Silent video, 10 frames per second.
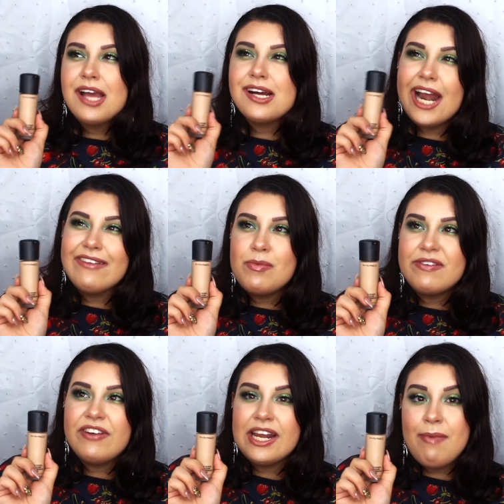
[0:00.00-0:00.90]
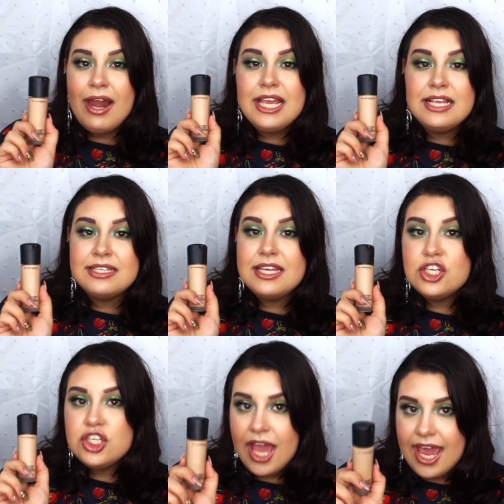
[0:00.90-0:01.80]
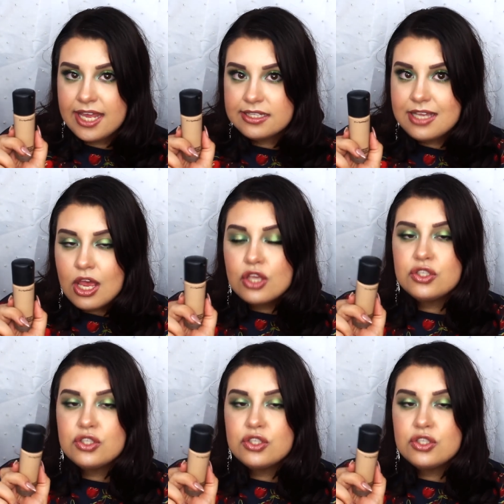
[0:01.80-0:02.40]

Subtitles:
kind of a bit funny about is the shades.